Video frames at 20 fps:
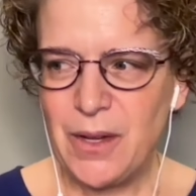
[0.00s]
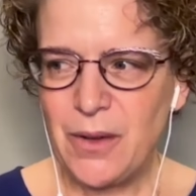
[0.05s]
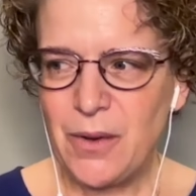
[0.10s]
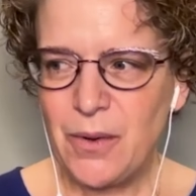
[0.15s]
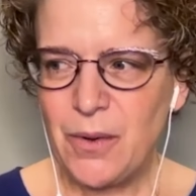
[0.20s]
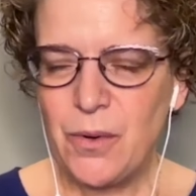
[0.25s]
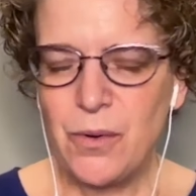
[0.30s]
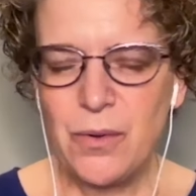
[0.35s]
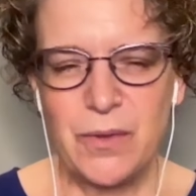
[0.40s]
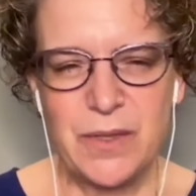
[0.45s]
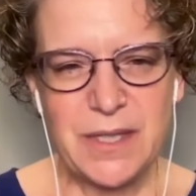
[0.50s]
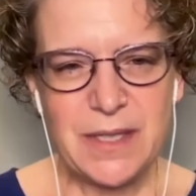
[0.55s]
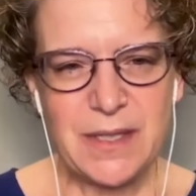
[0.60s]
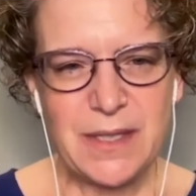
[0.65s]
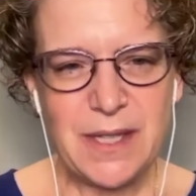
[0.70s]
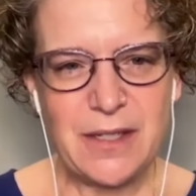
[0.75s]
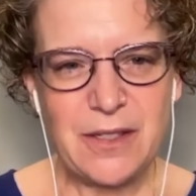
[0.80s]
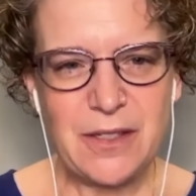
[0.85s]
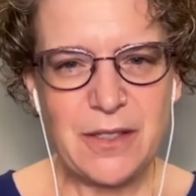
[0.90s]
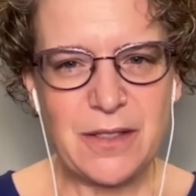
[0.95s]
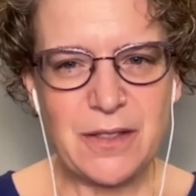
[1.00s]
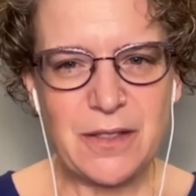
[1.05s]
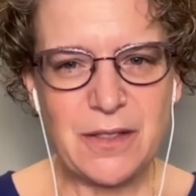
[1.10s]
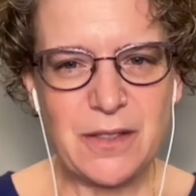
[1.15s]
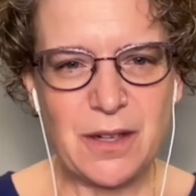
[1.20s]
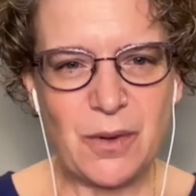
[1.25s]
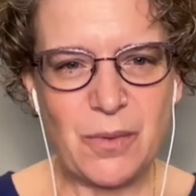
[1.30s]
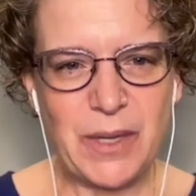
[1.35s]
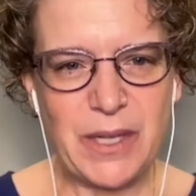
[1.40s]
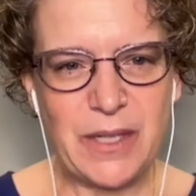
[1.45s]
whose intentions
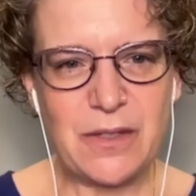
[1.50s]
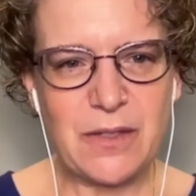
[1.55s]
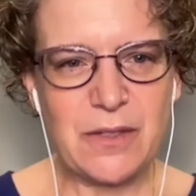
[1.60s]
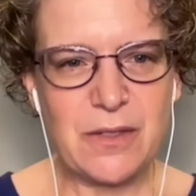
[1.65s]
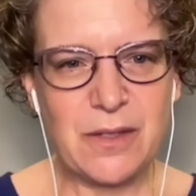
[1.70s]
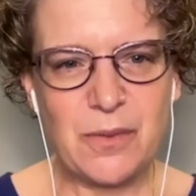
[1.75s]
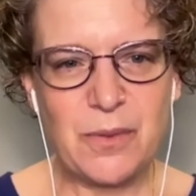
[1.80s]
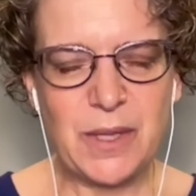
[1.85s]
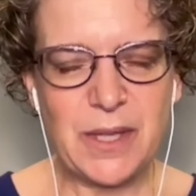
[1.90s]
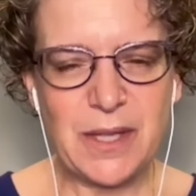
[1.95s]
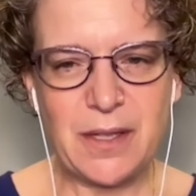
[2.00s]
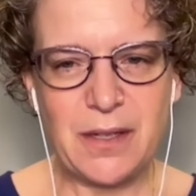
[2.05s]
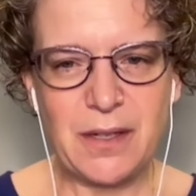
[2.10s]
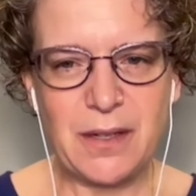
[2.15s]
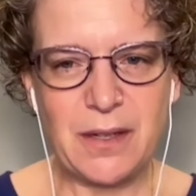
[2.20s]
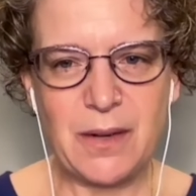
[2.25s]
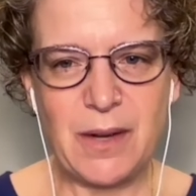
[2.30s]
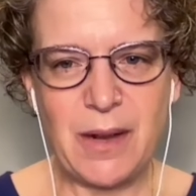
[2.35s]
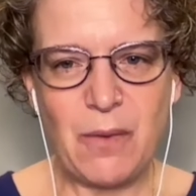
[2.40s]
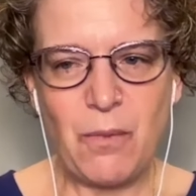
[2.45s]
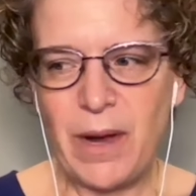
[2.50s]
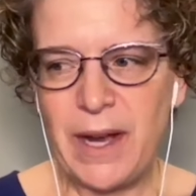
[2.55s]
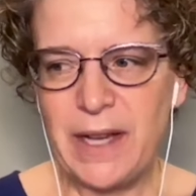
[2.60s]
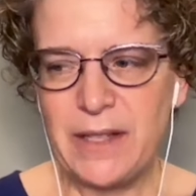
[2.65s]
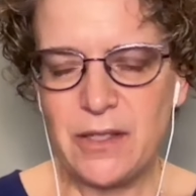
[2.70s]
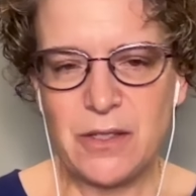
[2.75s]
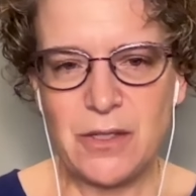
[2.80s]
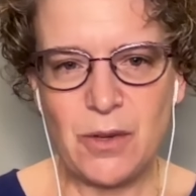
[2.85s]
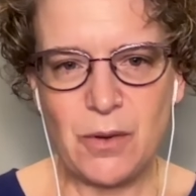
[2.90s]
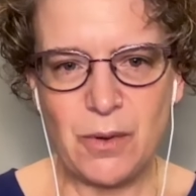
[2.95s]
are we concerned with here? And why
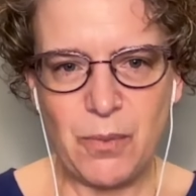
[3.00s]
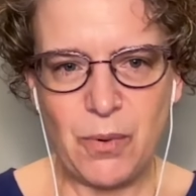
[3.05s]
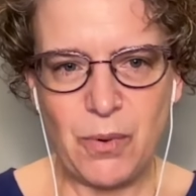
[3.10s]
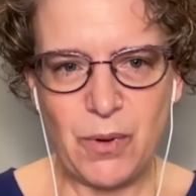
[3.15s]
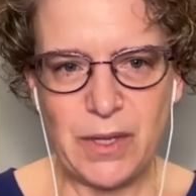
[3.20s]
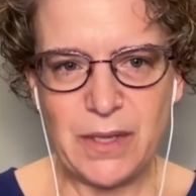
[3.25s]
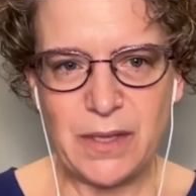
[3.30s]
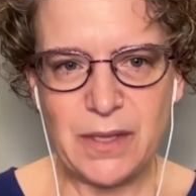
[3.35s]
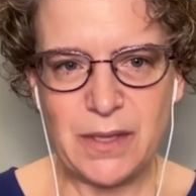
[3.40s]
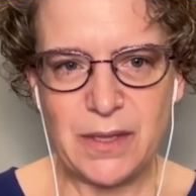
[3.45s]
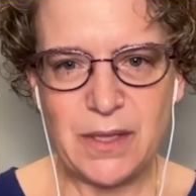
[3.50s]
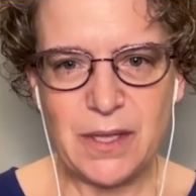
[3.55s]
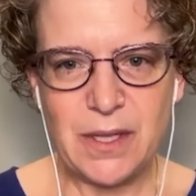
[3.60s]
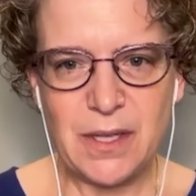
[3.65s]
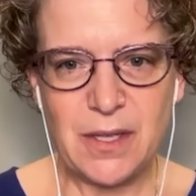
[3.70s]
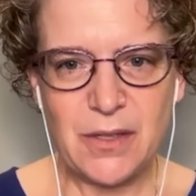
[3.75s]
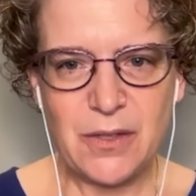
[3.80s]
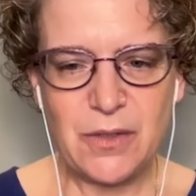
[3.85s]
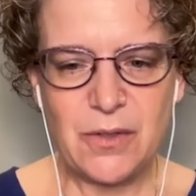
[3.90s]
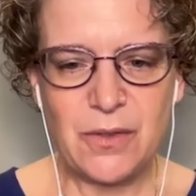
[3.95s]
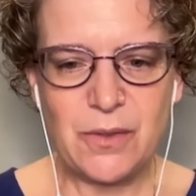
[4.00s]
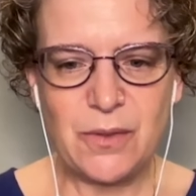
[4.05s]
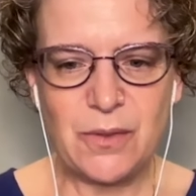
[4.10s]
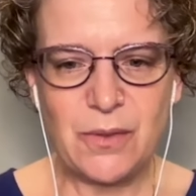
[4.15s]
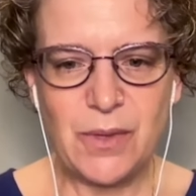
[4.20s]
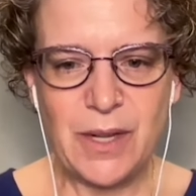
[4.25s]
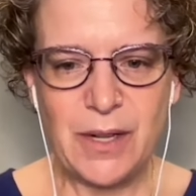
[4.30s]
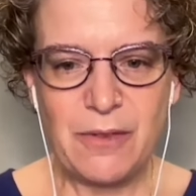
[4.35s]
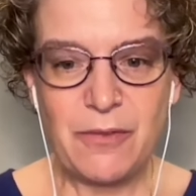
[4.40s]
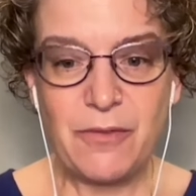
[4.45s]
is it so important
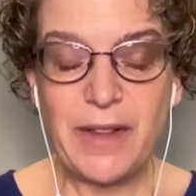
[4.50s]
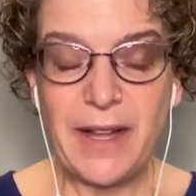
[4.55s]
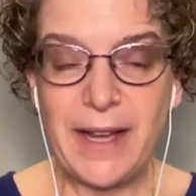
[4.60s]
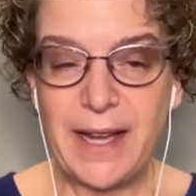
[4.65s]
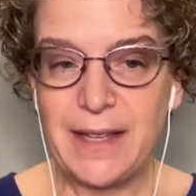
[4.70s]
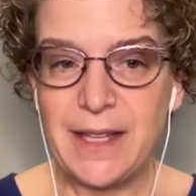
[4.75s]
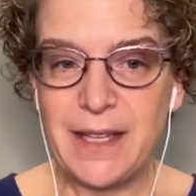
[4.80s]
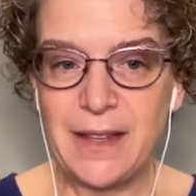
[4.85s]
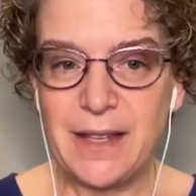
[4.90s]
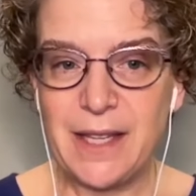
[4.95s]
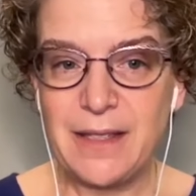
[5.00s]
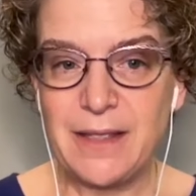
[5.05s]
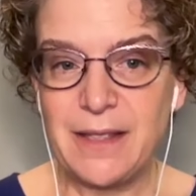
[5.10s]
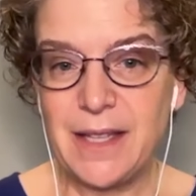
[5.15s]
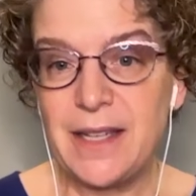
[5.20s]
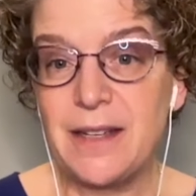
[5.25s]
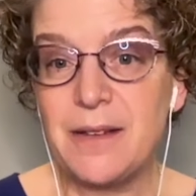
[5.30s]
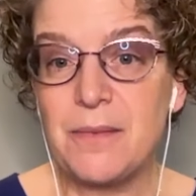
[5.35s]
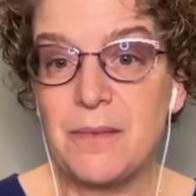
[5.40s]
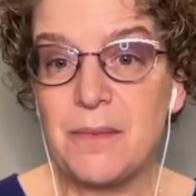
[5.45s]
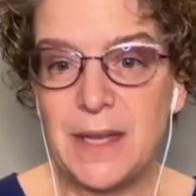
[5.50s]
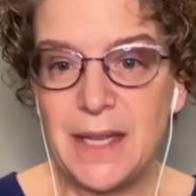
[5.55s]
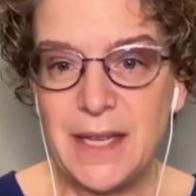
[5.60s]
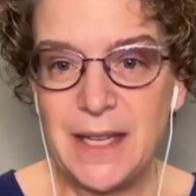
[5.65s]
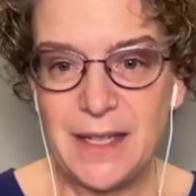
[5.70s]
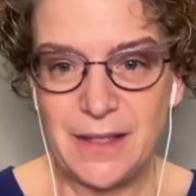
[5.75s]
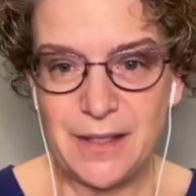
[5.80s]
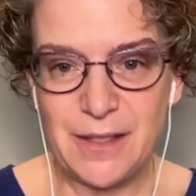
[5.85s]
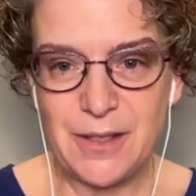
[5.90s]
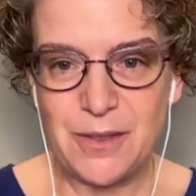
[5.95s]
to flag that they didn't
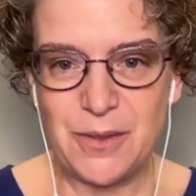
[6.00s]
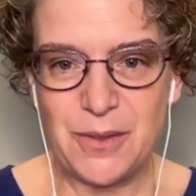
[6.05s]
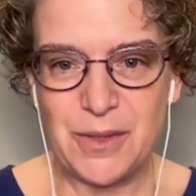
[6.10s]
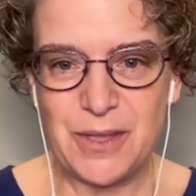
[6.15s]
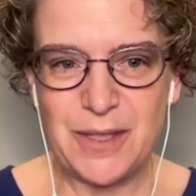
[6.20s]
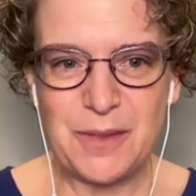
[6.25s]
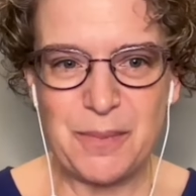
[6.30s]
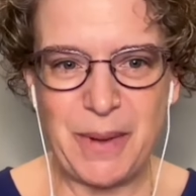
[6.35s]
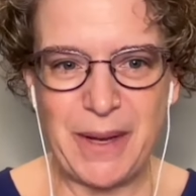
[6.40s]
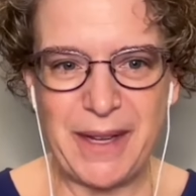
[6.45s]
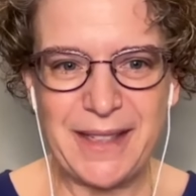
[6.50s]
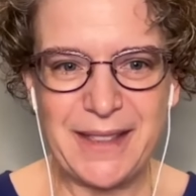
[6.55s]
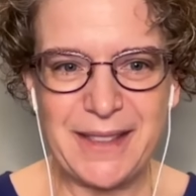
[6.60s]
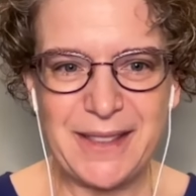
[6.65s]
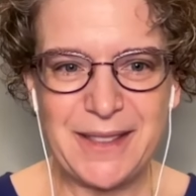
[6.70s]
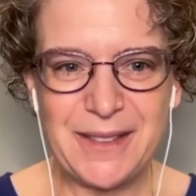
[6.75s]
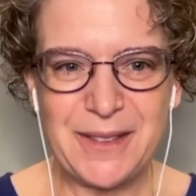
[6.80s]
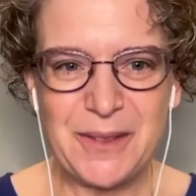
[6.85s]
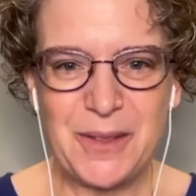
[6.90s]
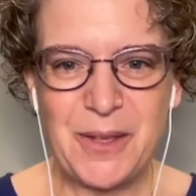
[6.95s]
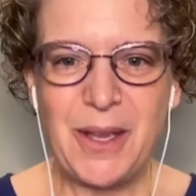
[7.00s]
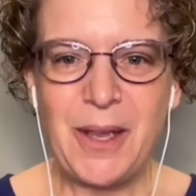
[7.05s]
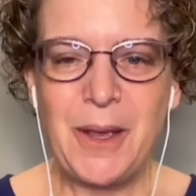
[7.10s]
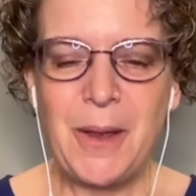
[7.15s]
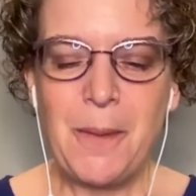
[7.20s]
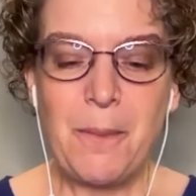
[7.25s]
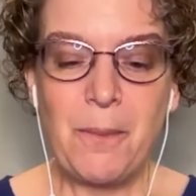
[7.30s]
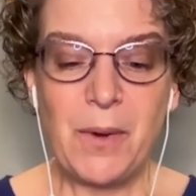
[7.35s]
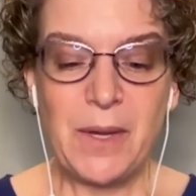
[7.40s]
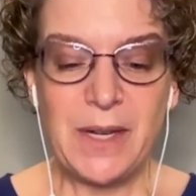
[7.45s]
mean to do this bias?
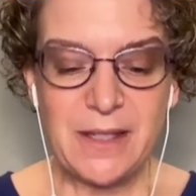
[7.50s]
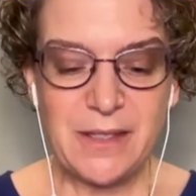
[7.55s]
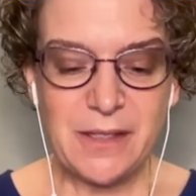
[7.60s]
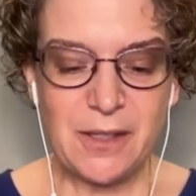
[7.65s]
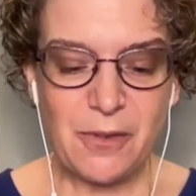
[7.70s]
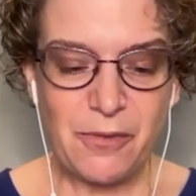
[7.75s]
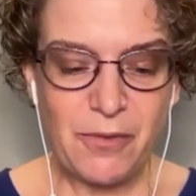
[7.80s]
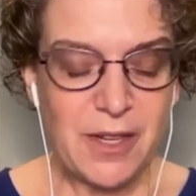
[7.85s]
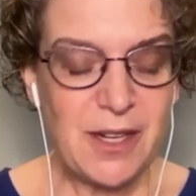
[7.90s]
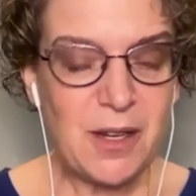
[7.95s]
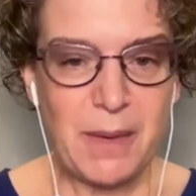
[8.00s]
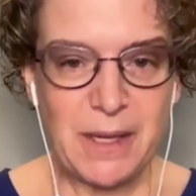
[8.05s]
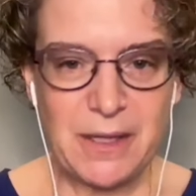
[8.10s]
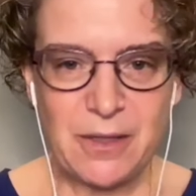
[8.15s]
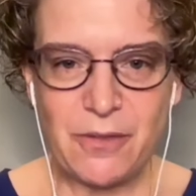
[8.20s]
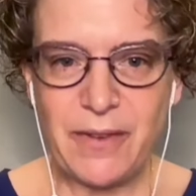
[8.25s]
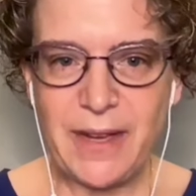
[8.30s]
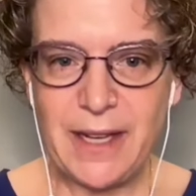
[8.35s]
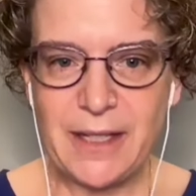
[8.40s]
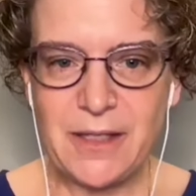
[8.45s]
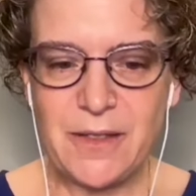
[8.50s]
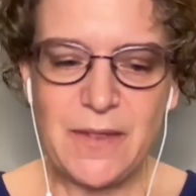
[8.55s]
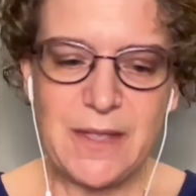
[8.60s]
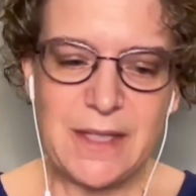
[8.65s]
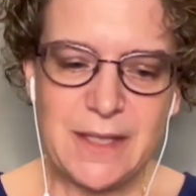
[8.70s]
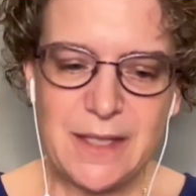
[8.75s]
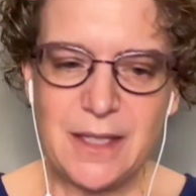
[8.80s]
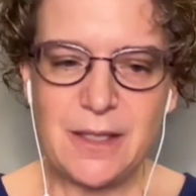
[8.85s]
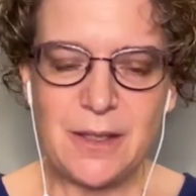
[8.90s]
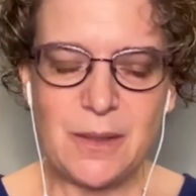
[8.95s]
But it's a fundamental fact of
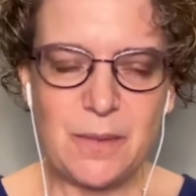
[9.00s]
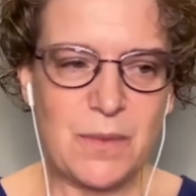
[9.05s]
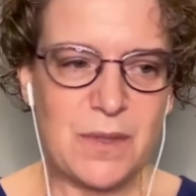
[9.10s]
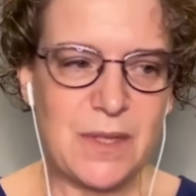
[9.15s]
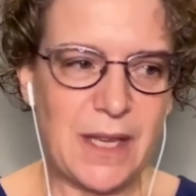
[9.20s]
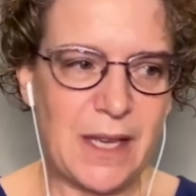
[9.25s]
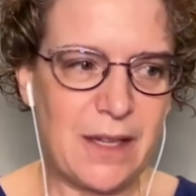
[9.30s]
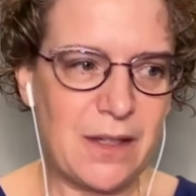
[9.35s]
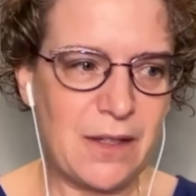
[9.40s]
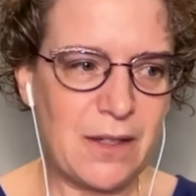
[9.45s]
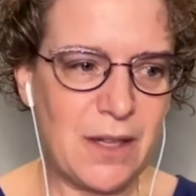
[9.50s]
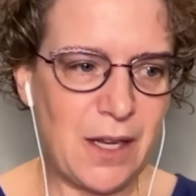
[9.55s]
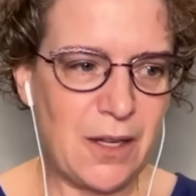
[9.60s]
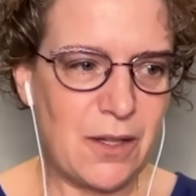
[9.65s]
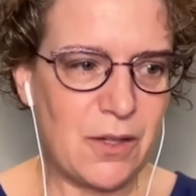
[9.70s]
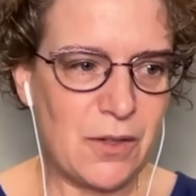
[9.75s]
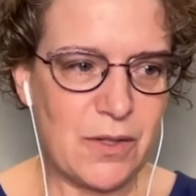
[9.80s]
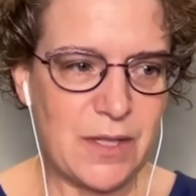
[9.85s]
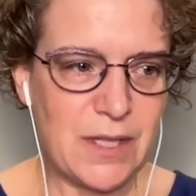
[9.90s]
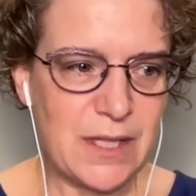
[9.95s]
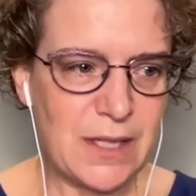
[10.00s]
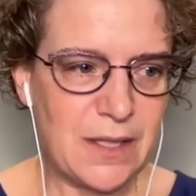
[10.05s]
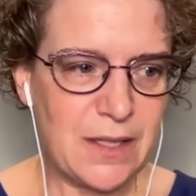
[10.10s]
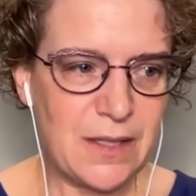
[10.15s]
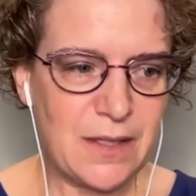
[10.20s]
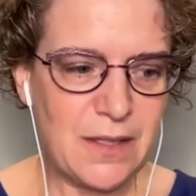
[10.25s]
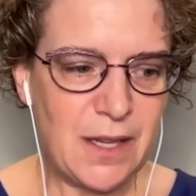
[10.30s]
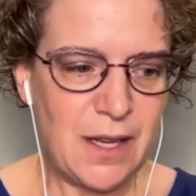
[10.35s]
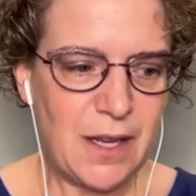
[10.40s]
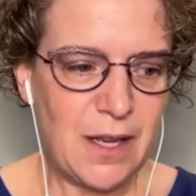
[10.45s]
these systems. And, you see this